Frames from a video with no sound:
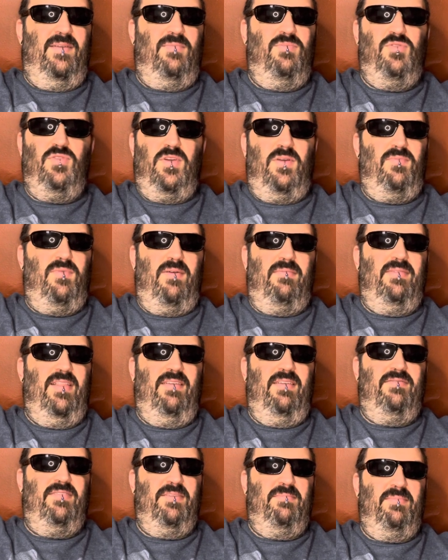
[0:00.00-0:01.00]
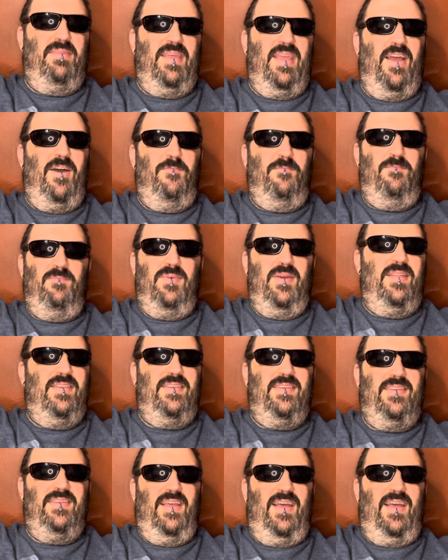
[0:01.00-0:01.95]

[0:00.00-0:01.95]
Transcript: I'm sure I probably left somebody out, but